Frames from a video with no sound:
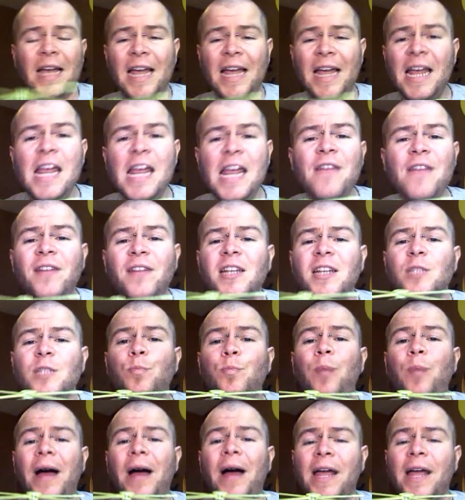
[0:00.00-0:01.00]
Even his
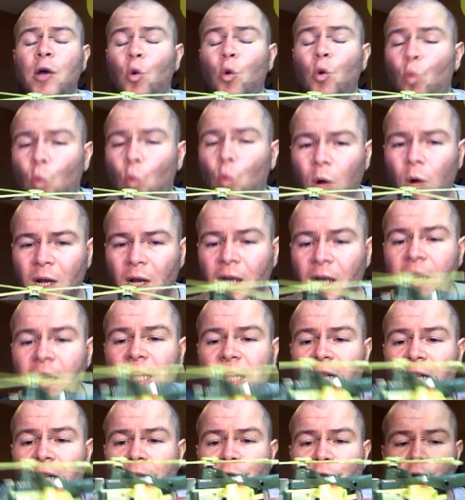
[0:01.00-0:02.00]
bio, what
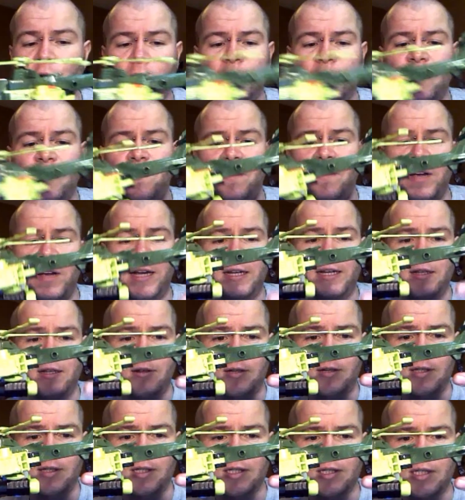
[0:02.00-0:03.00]
little you can find. Look
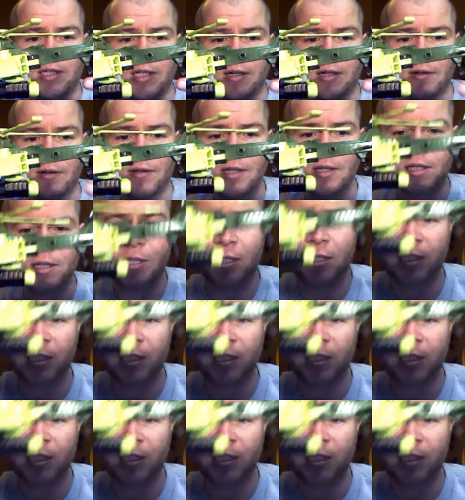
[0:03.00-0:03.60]
at this here. This is